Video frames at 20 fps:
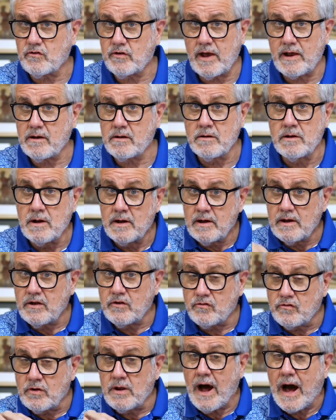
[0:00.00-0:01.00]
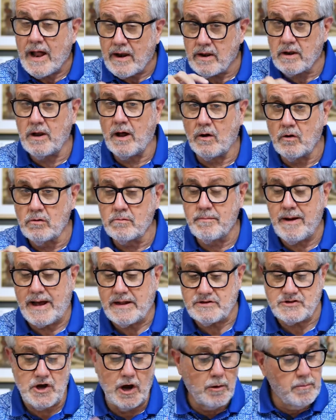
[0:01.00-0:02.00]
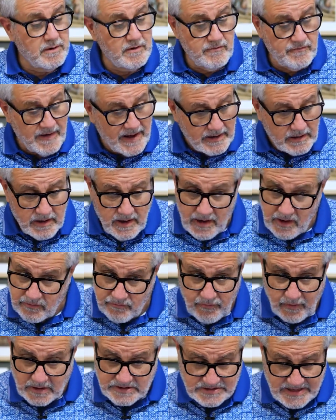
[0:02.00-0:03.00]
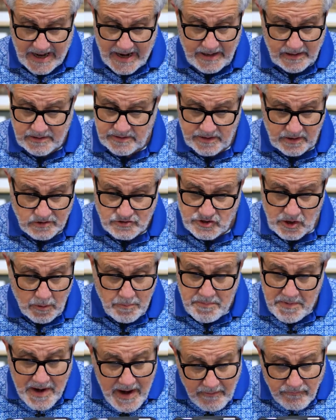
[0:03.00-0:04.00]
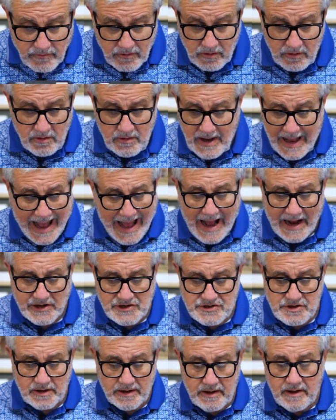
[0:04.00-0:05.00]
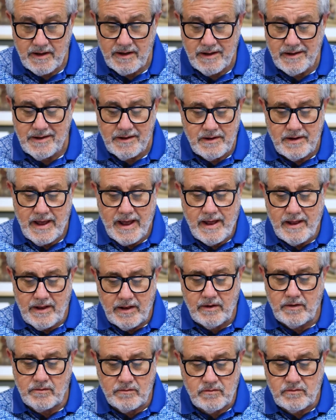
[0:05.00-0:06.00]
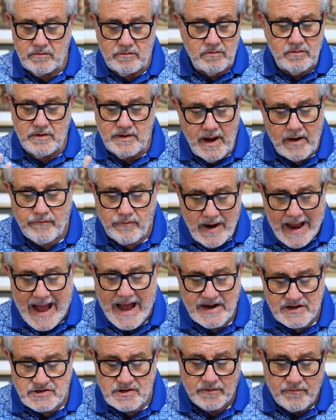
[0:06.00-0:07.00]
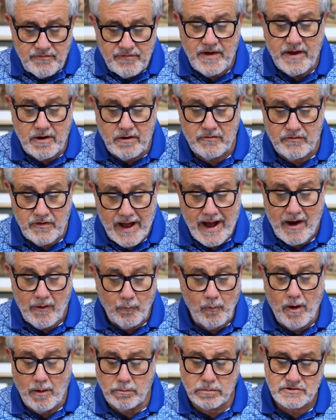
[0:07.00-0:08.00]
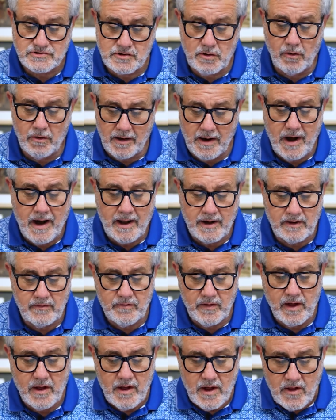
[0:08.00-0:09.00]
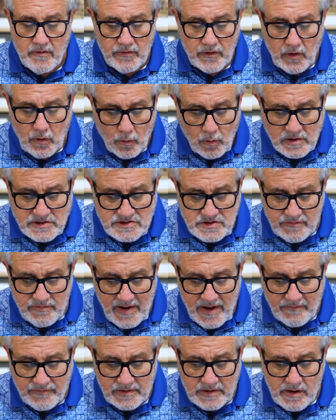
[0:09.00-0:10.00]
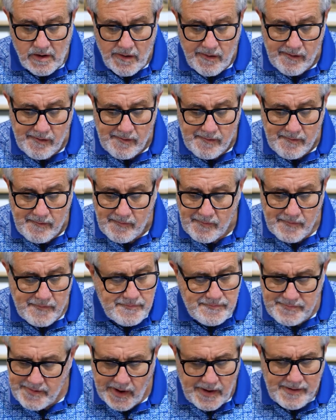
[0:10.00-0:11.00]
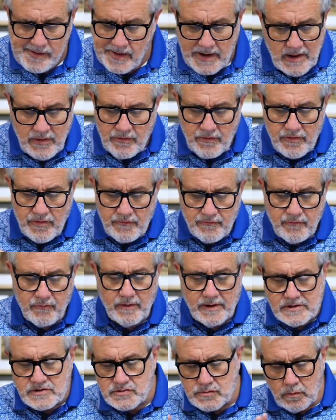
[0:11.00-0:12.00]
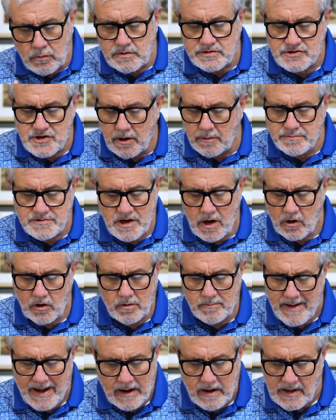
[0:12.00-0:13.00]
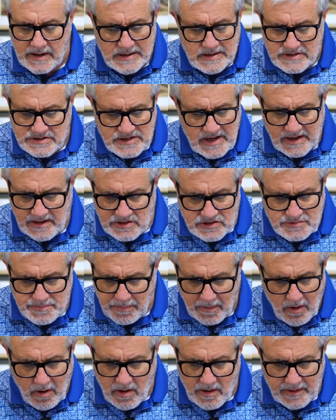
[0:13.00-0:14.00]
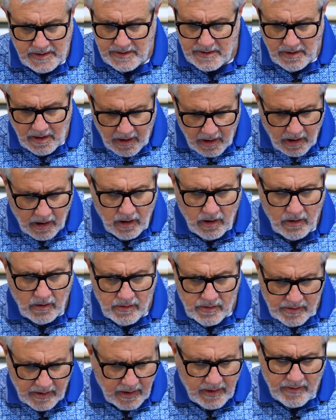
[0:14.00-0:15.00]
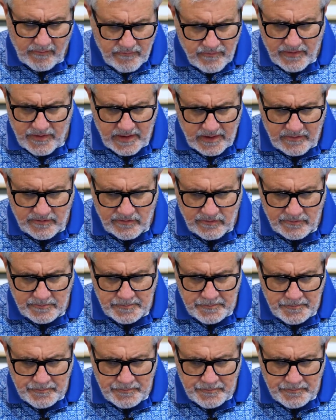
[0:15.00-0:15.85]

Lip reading: Satan is not known by Job. In fact, as far as I can tell, Job never actually figures out what was going on in the courts of heaven. And neither the friends nor Job talk about Satan's part in all of this.